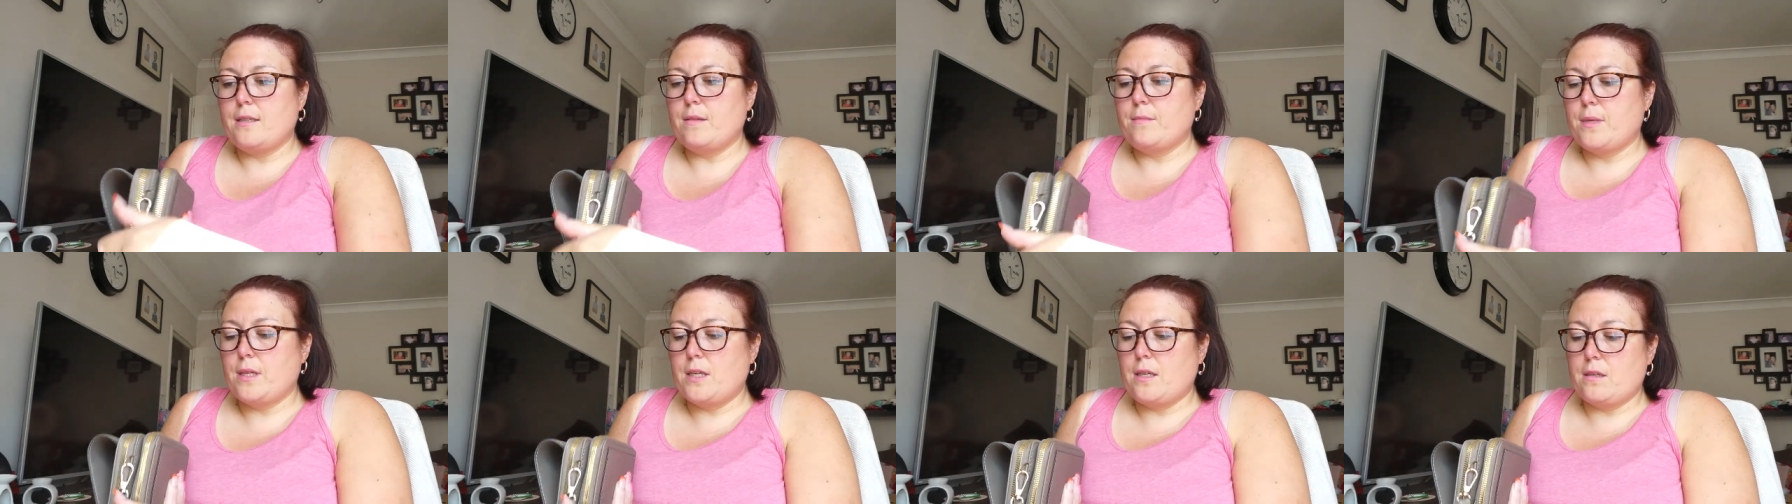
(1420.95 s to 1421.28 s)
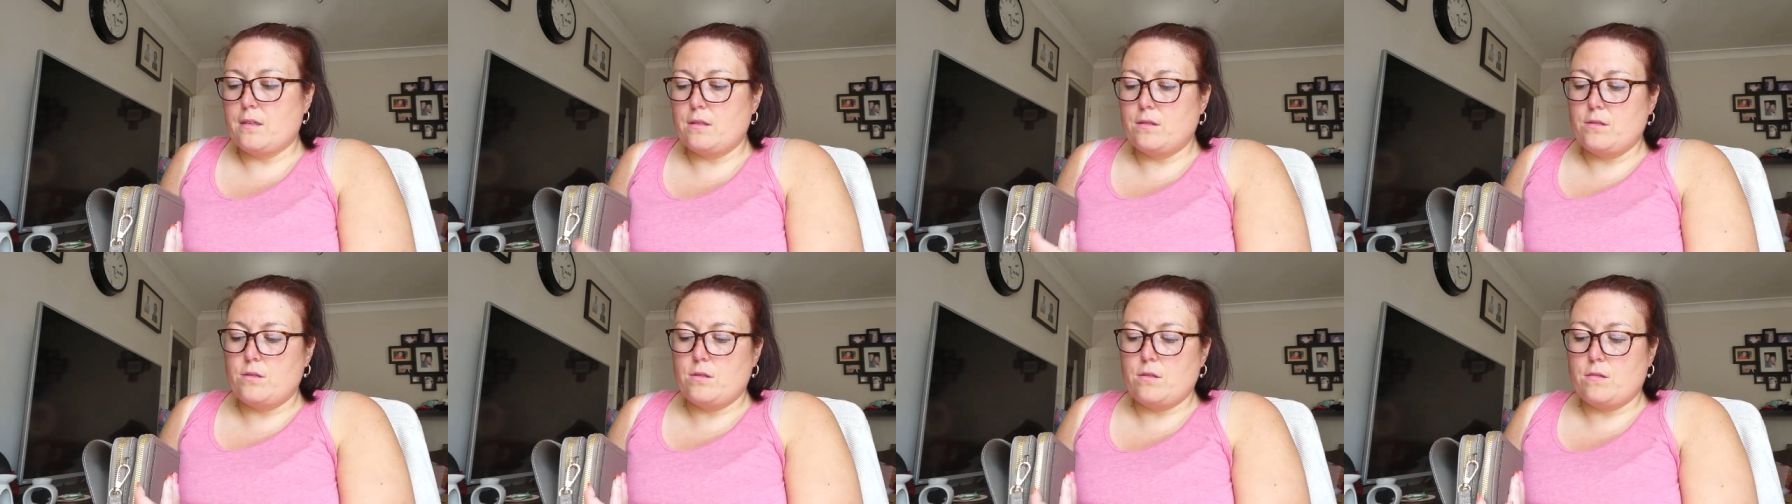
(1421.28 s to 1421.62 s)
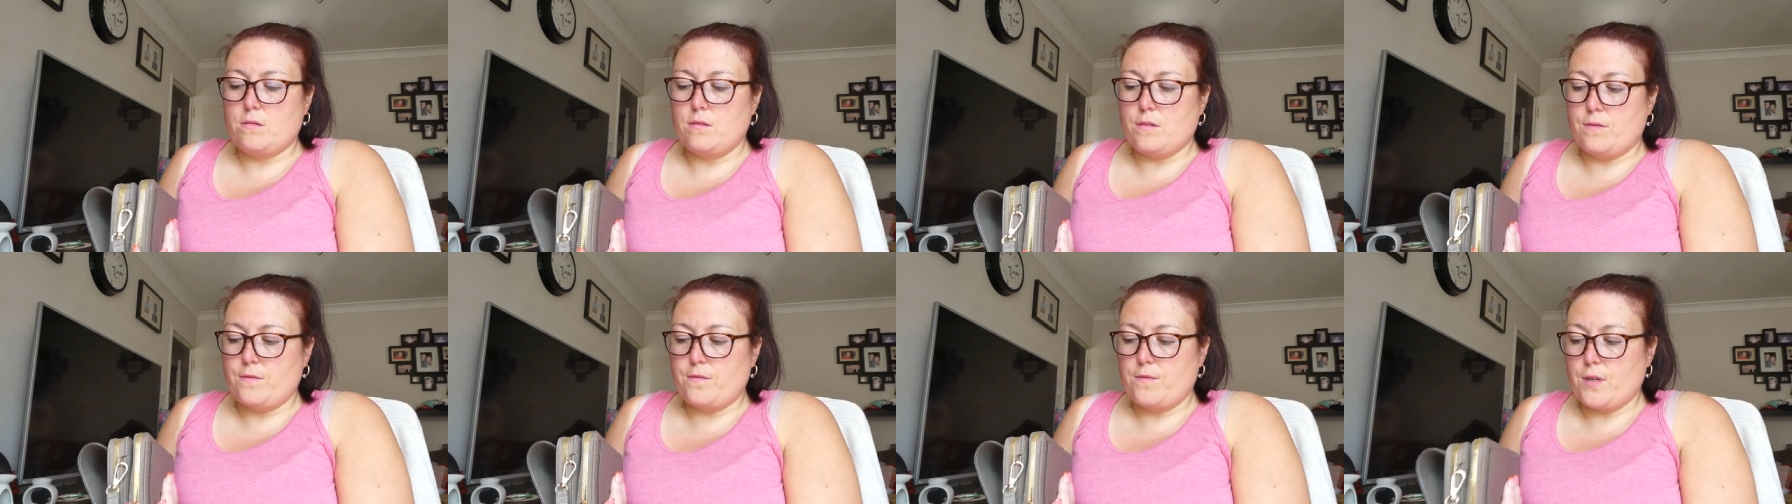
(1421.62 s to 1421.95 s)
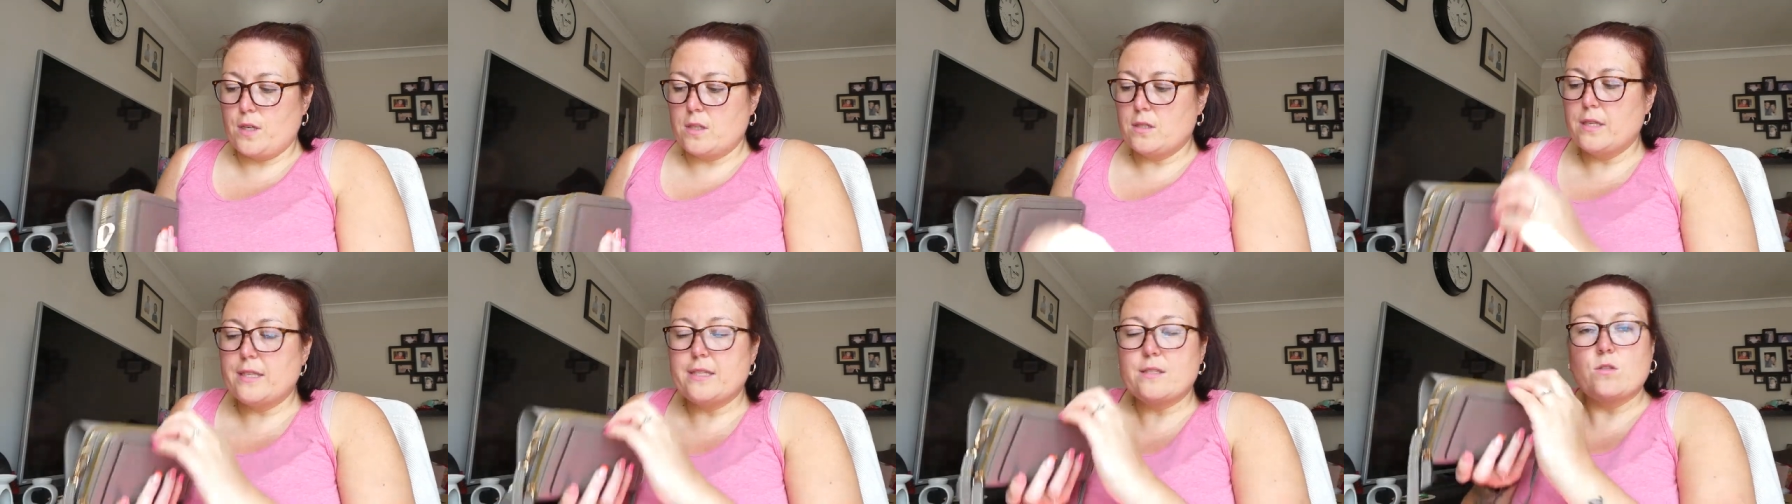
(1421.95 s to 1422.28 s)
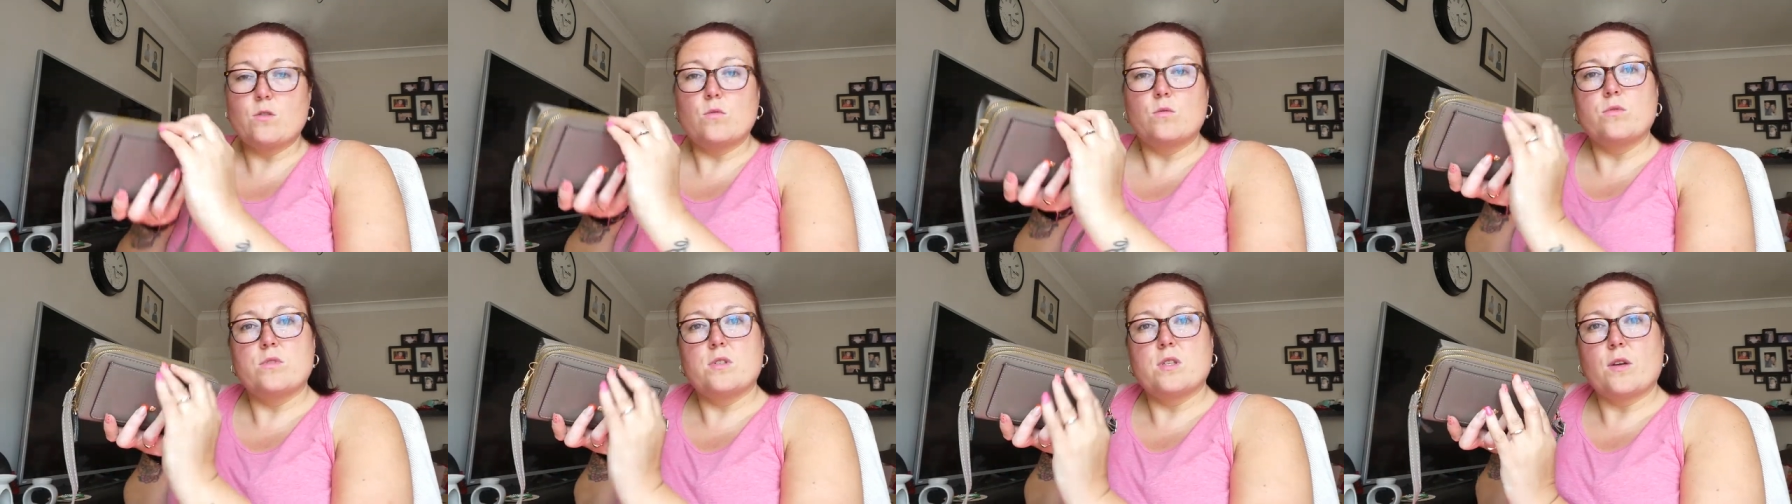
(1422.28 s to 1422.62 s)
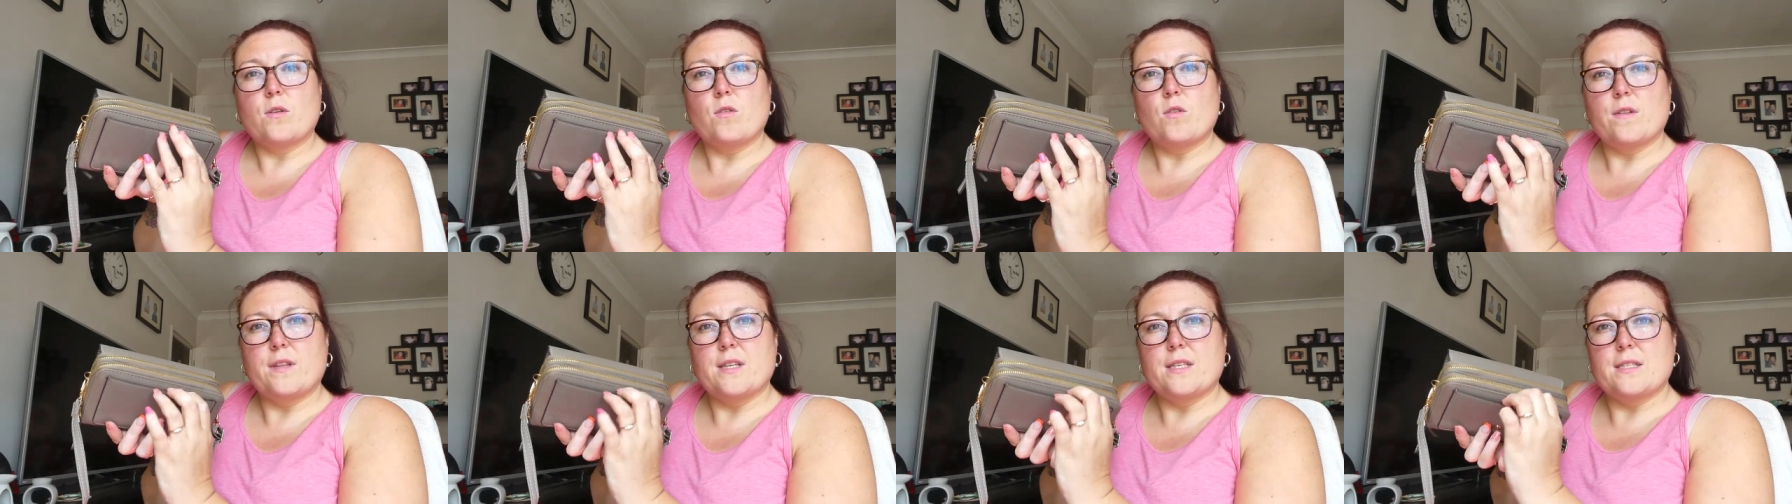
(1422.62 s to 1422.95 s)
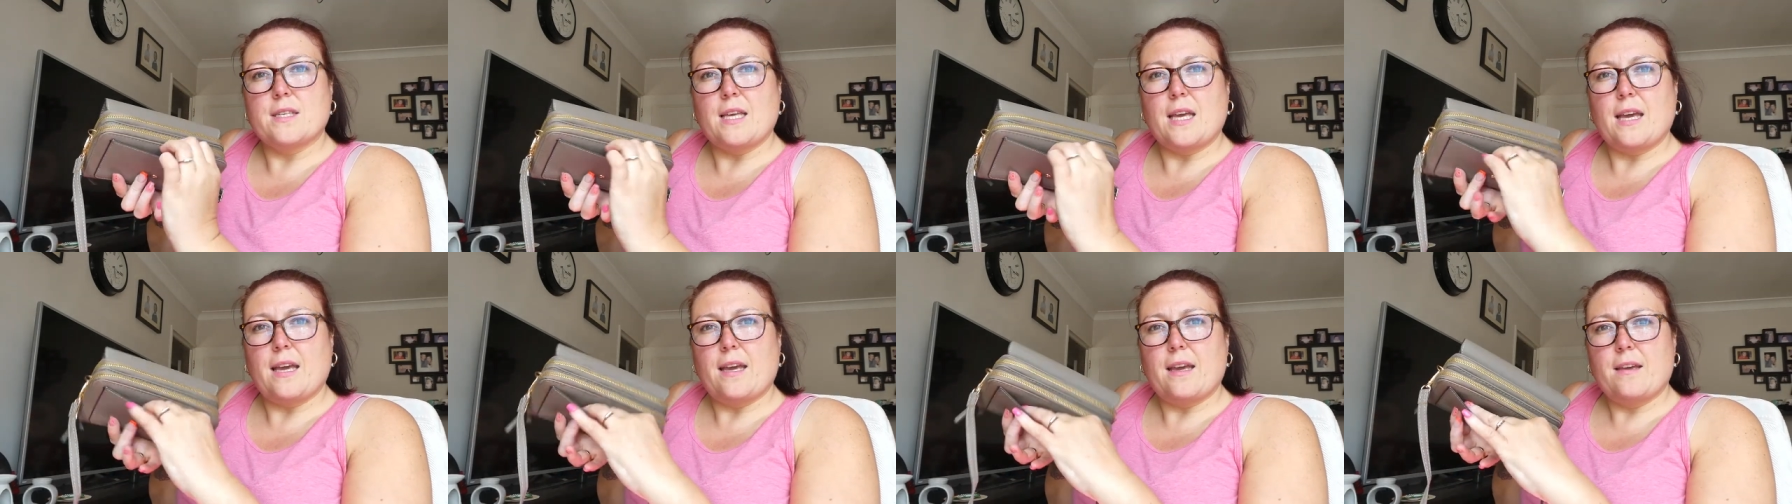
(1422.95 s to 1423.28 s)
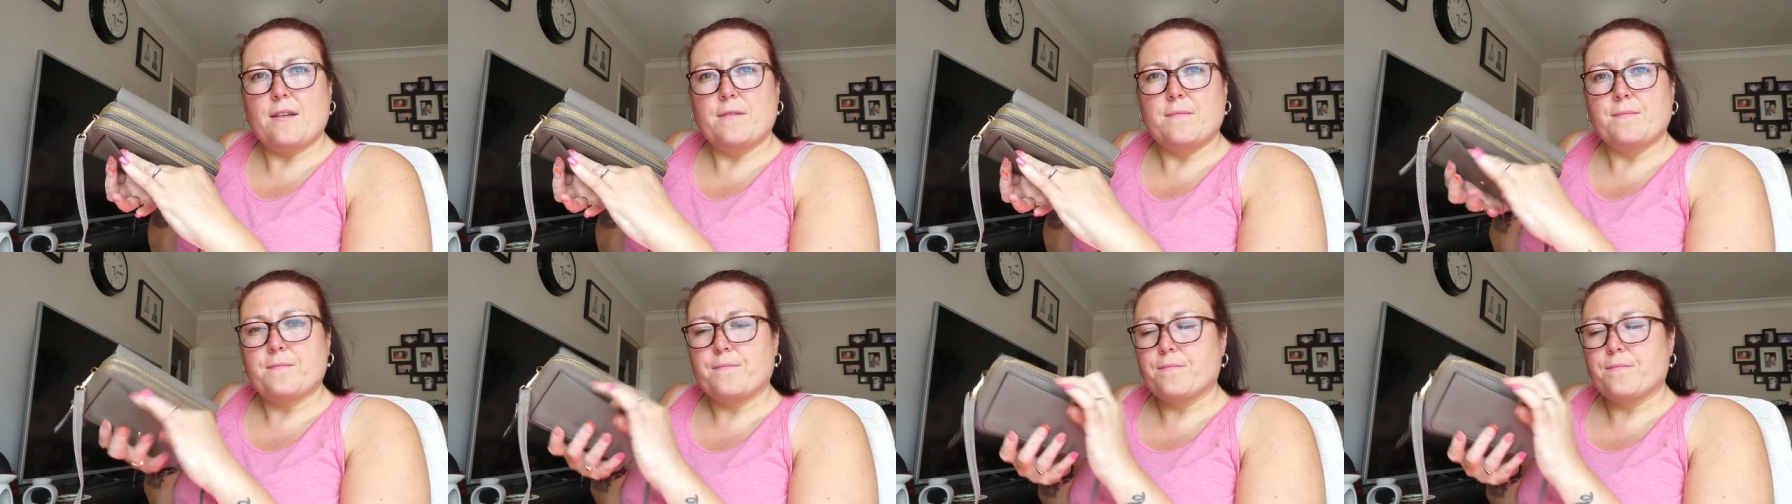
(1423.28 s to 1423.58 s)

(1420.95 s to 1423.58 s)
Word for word: Let me undo the first. It's also got this here.